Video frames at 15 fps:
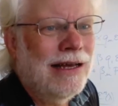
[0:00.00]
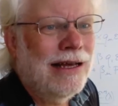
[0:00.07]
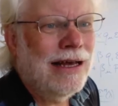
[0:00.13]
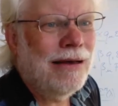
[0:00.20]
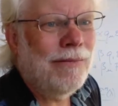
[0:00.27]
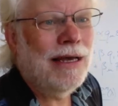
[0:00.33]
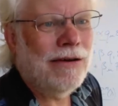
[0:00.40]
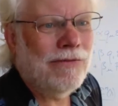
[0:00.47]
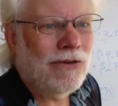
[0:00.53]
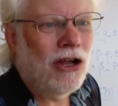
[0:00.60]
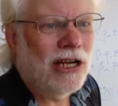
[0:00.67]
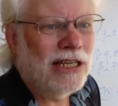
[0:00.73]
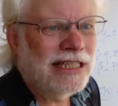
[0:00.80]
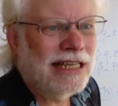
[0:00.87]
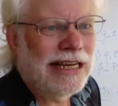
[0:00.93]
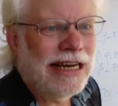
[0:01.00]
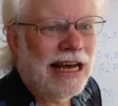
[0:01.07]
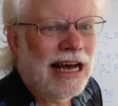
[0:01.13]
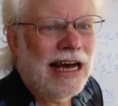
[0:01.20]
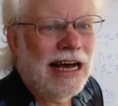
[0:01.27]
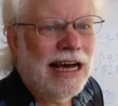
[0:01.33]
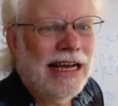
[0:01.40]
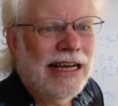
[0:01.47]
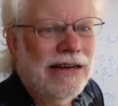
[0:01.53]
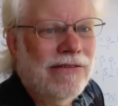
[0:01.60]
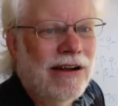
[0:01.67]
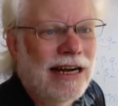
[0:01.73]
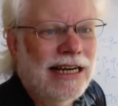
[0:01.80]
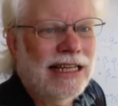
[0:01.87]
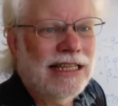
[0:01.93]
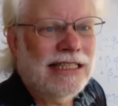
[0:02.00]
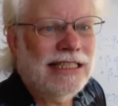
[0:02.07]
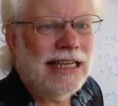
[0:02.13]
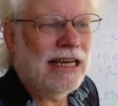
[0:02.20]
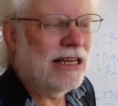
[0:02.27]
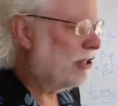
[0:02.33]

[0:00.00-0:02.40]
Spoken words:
I may have lost an I in writing this down.